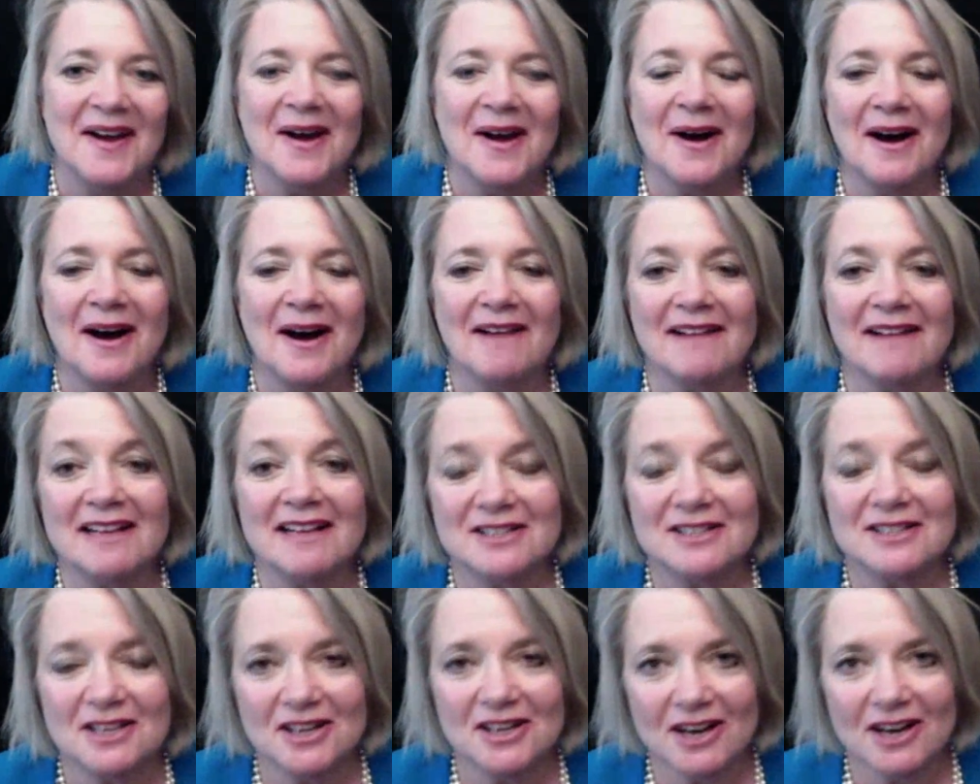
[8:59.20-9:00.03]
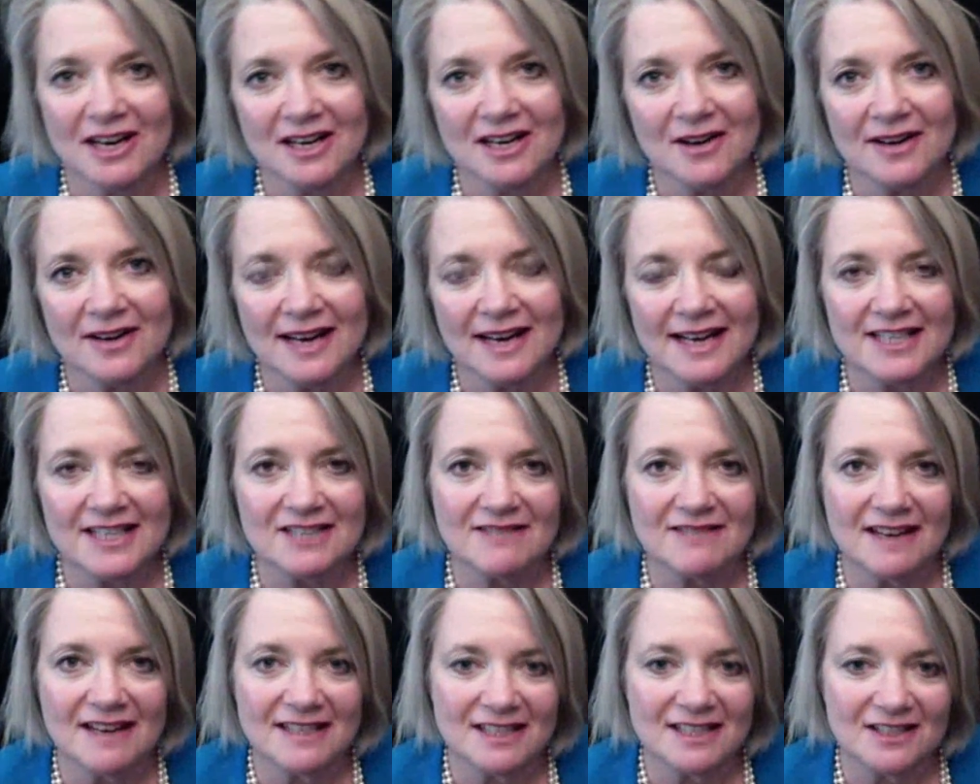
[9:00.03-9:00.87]
all right, so you got to go to
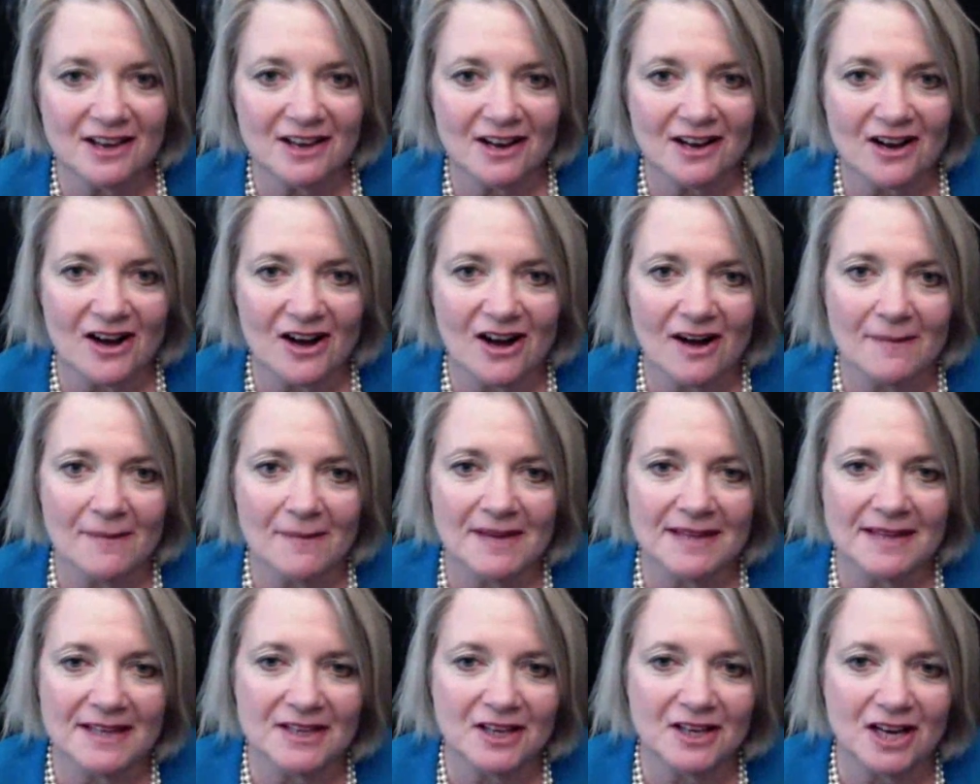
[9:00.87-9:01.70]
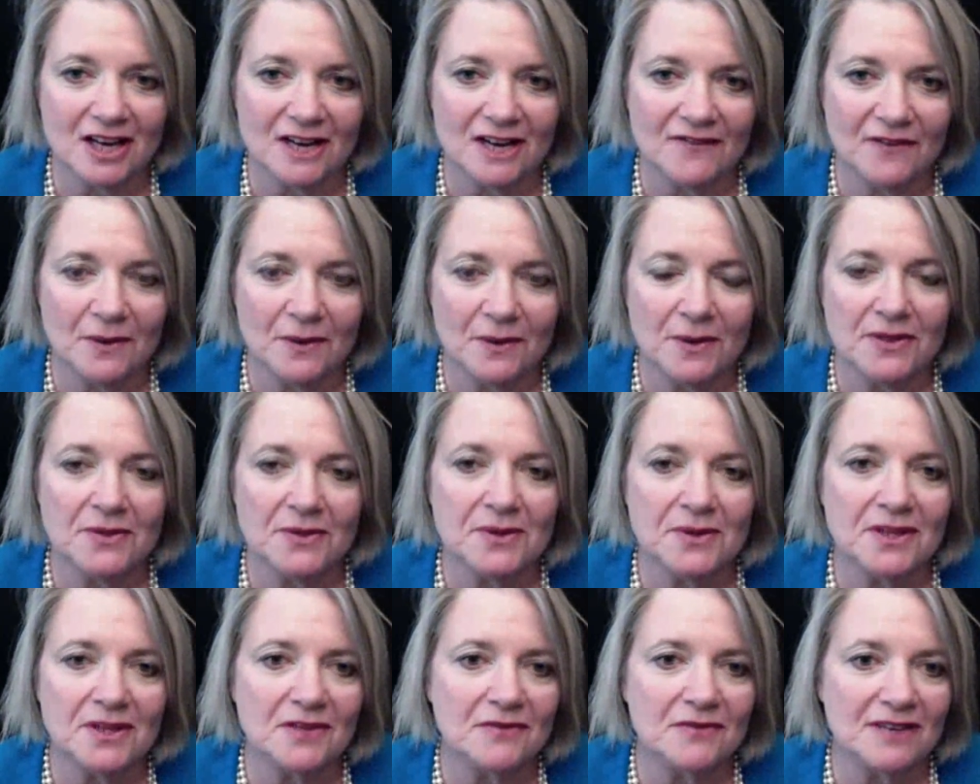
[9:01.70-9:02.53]
agentrising.com, and then you got to forward through to
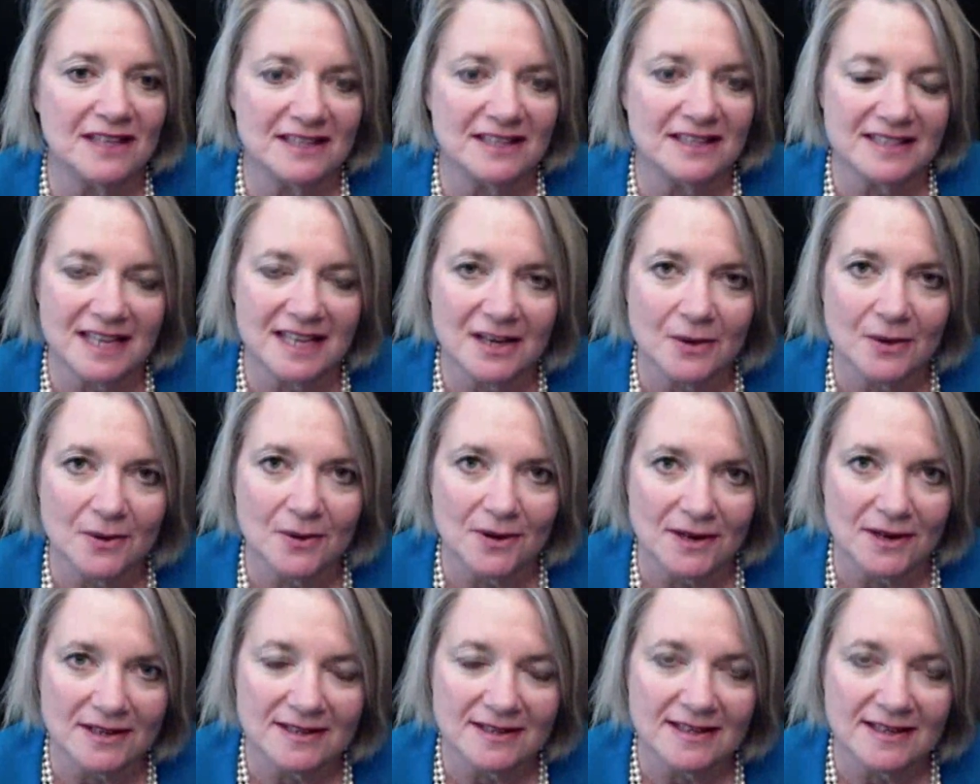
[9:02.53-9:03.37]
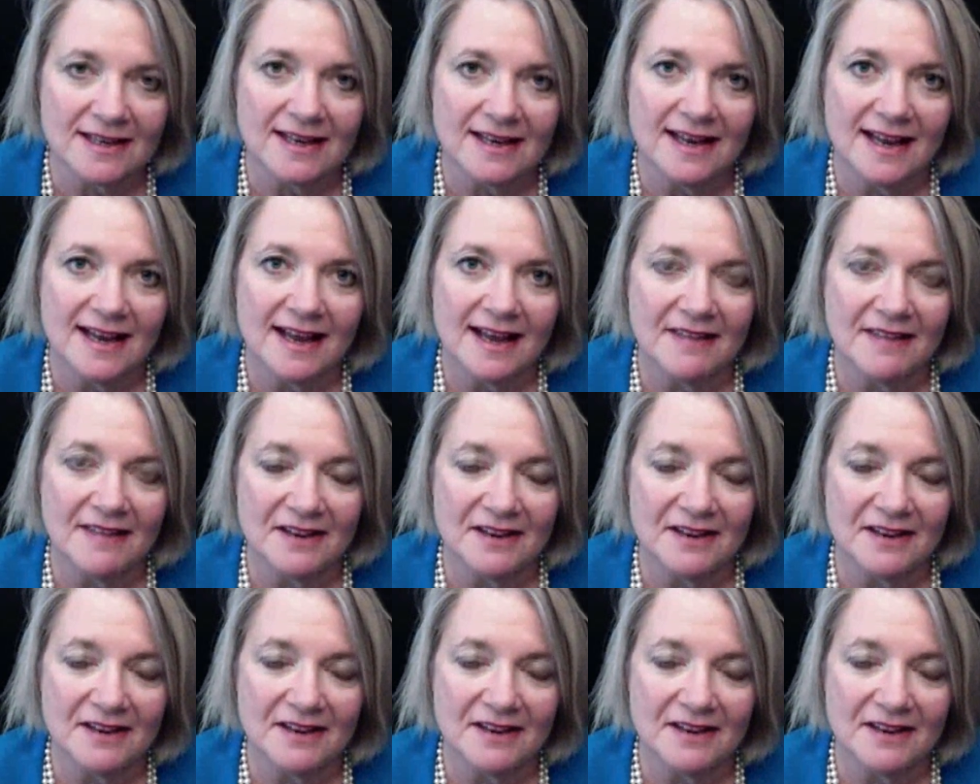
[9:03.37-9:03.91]
the real estate course, and then you got